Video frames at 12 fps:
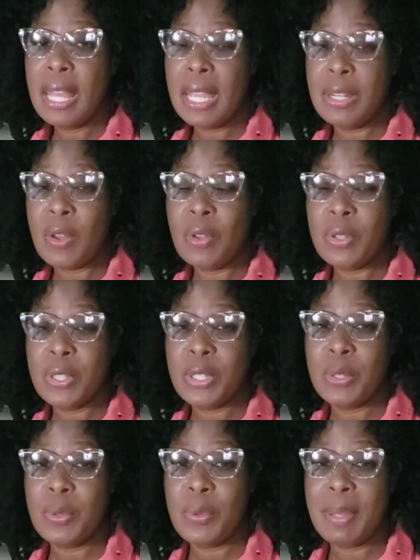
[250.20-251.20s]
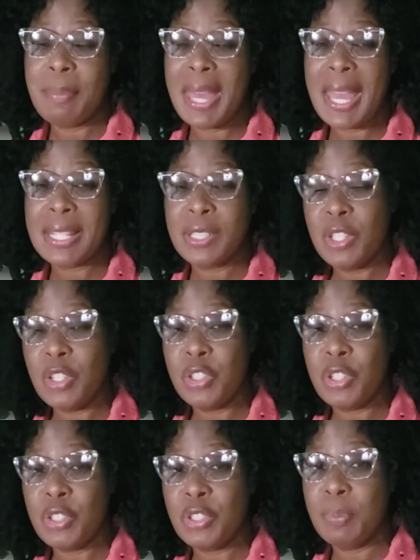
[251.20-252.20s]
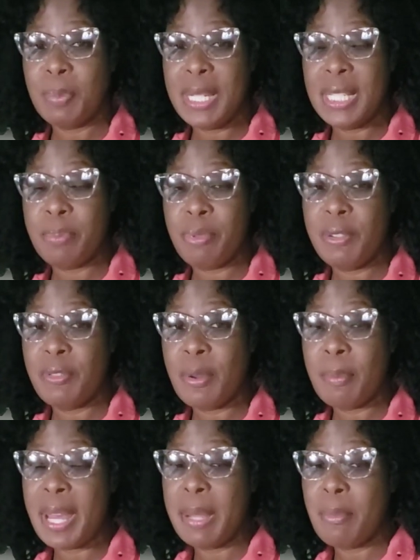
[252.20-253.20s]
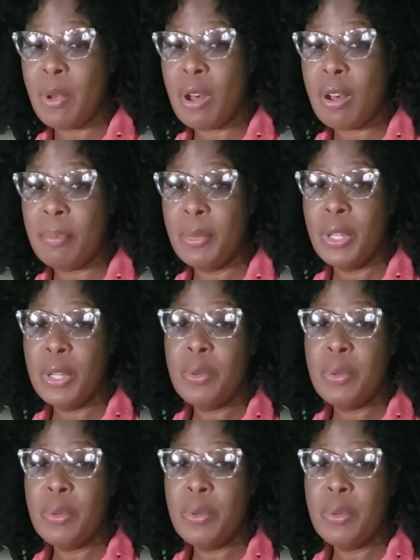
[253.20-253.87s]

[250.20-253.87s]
And also, I'm asking the church to please pray for my mom,